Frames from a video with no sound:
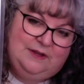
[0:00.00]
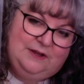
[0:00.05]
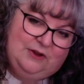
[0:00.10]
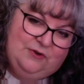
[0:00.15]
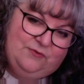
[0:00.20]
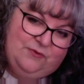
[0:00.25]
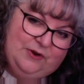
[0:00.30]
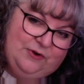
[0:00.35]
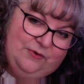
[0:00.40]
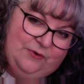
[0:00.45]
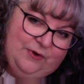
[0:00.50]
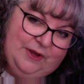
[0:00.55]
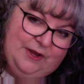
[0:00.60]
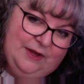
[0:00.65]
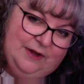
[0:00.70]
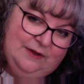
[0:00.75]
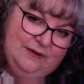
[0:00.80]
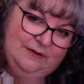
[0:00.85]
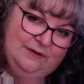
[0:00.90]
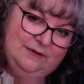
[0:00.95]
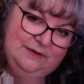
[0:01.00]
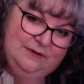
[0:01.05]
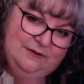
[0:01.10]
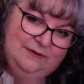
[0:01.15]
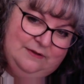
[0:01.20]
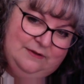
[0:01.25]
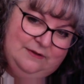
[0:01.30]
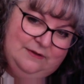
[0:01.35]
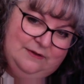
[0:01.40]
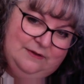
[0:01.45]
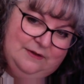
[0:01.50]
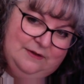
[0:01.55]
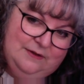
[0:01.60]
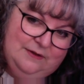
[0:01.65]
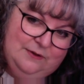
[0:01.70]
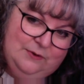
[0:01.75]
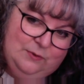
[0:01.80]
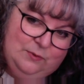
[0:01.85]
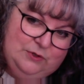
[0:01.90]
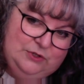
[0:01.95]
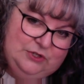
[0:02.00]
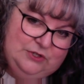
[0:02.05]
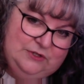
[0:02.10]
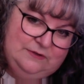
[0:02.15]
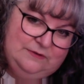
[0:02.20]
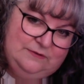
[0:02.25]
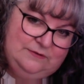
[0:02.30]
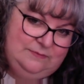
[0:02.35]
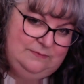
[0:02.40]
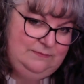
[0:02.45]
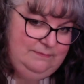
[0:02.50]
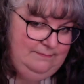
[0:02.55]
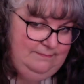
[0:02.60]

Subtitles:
in Frederica, which is